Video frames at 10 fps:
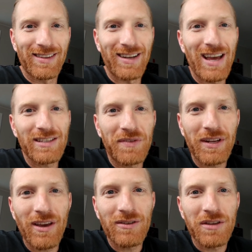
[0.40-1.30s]
Today's
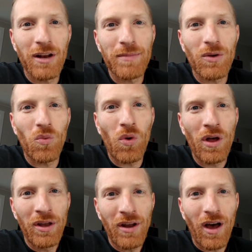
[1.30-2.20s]
video is going to be
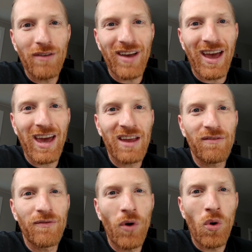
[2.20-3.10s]
one of a
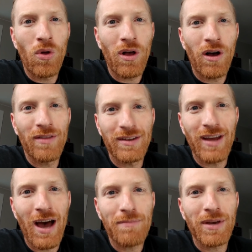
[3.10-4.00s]
handful on the
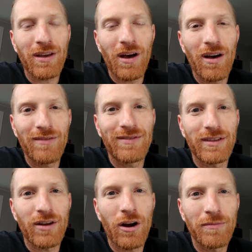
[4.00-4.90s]
topic of
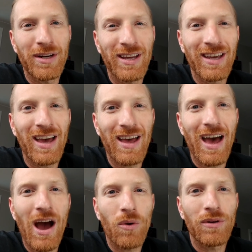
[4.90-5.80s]
determining
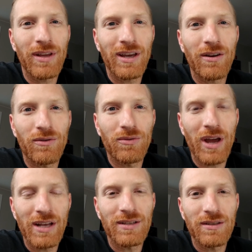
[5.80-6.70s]
hourly
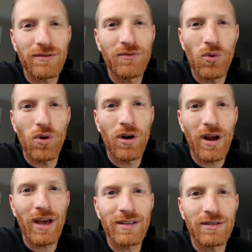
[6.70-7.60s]
rates for
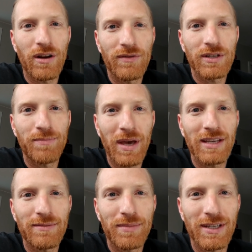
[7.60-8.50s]
a
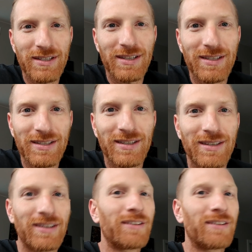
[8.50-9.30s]
service-based business.